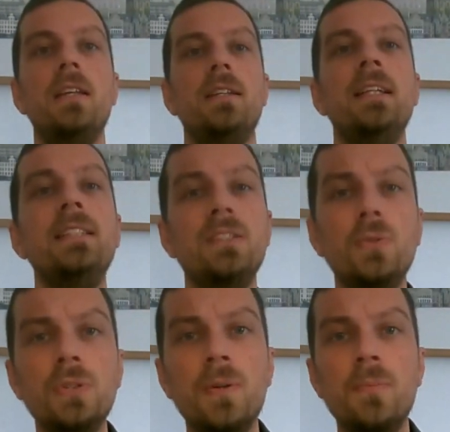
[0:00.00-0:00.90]
This is
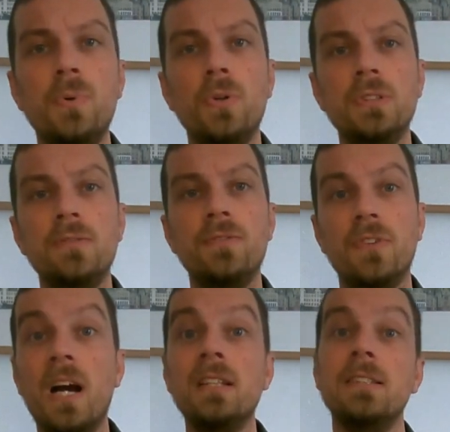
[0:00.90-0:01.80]
also important for
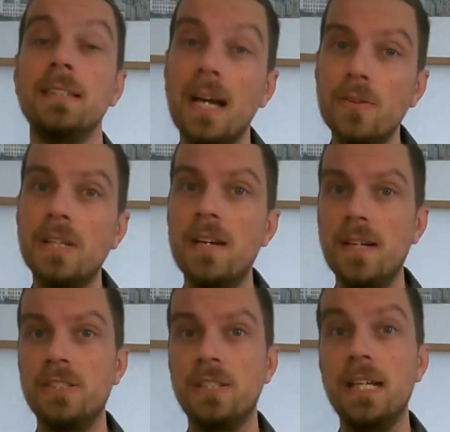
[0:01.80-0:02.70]
us as healthcare
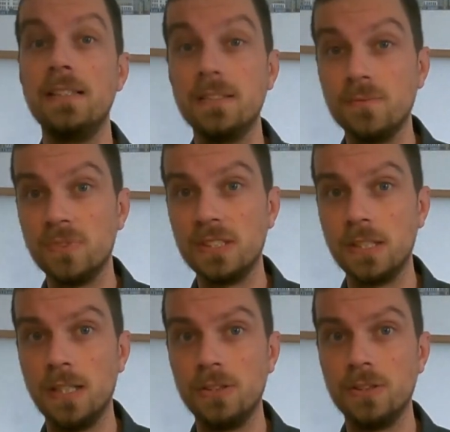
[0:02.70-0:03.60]
educators and
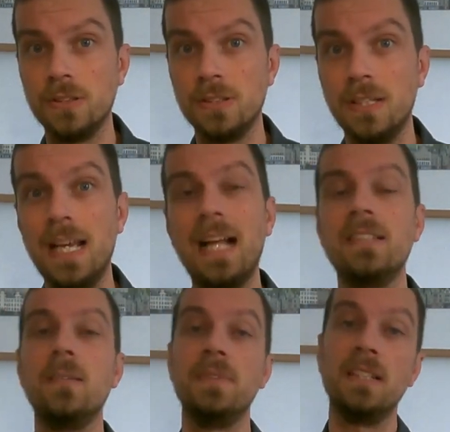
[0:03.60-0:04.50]
researchers, and
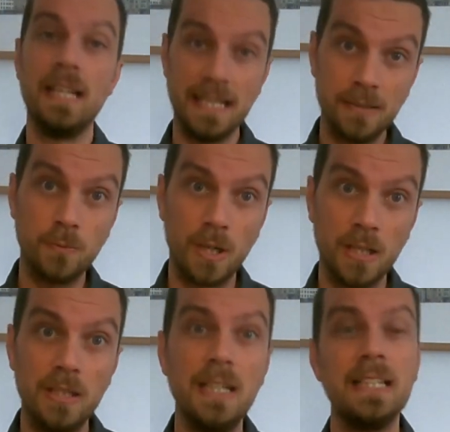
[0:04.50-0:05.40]
something that INWA
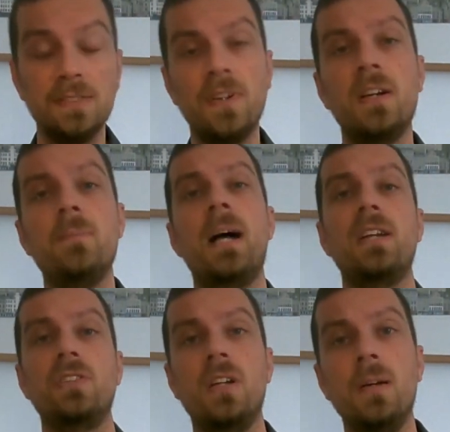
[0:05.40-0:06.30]
is very
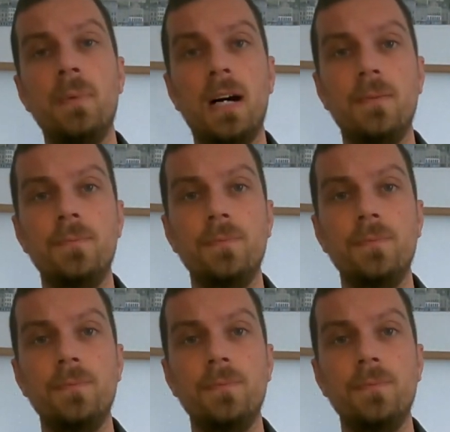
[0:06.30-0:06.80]
passionate about.